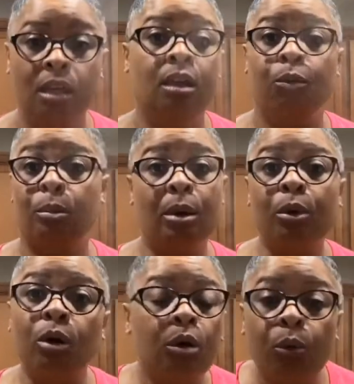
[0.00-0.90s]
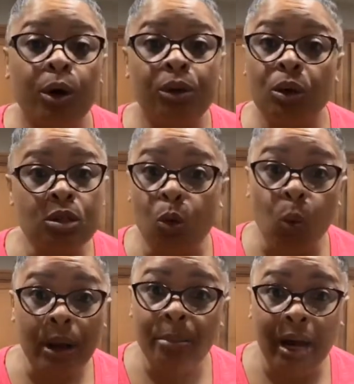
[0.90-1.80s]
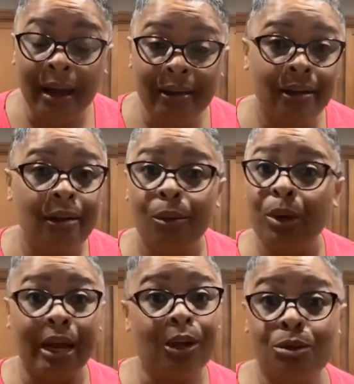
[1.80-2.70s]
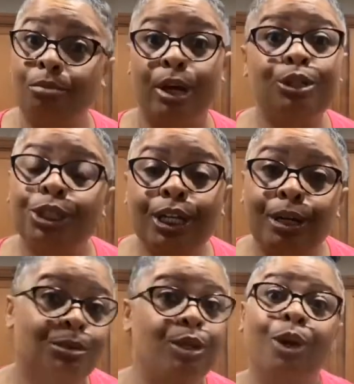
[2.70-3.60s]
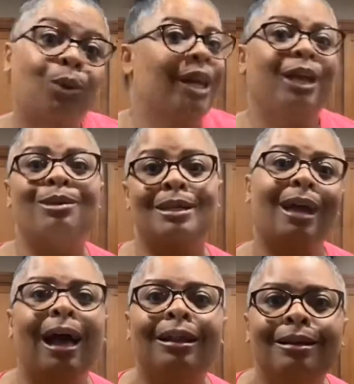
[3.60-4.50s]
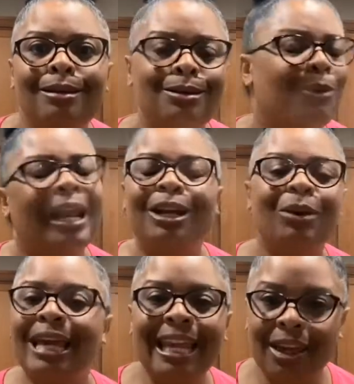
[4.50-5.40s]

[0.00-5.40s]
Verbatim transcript: Remember, we're only using one pot. We're not using measuring cups. We're not using colanders. We're not doing any of